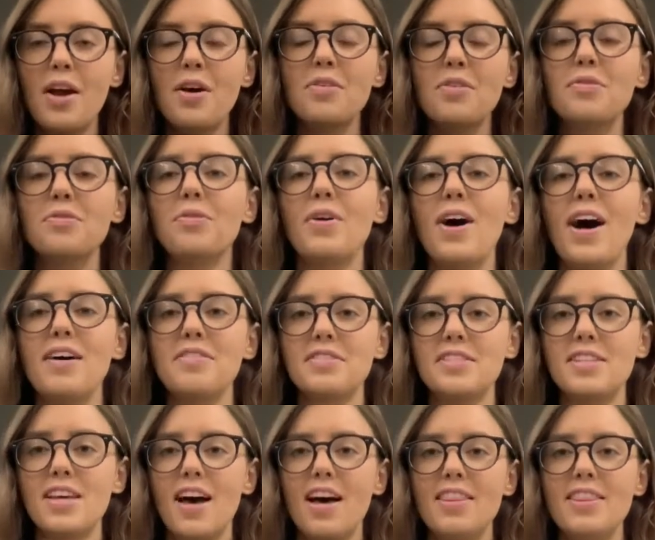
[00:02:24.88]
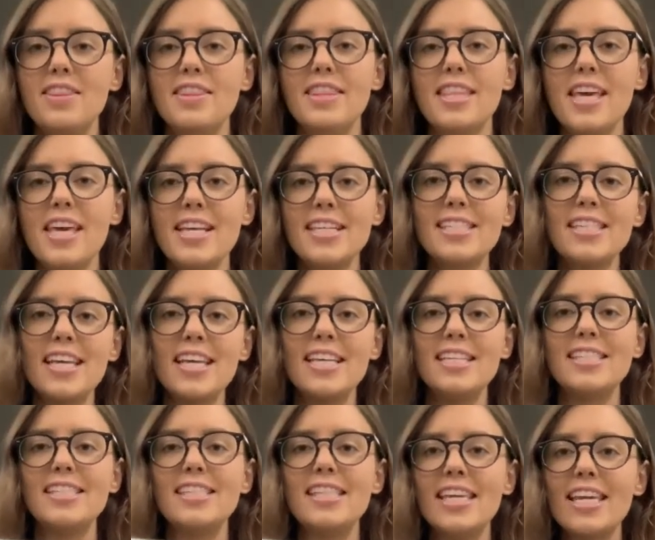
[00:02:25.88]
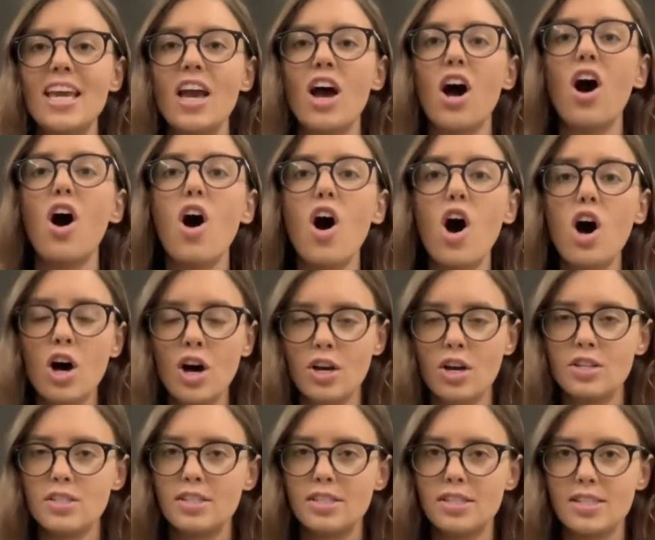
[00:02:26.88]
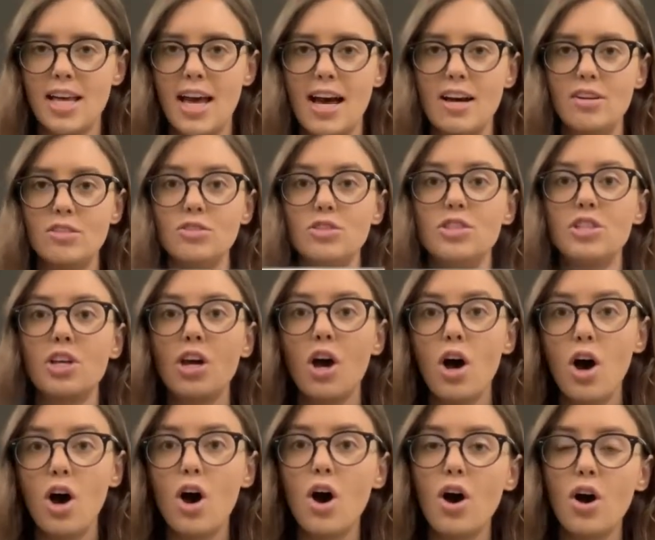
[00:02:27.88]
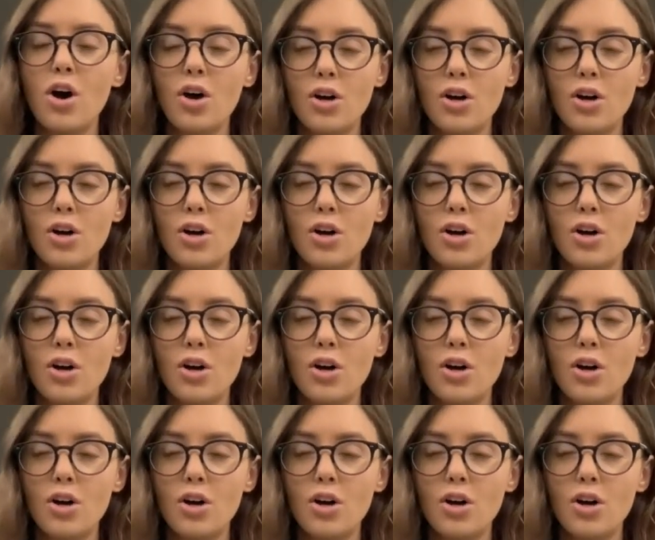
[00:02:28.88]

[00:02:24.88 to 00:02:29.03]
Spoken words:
Well done. This is the oh sound. Oh.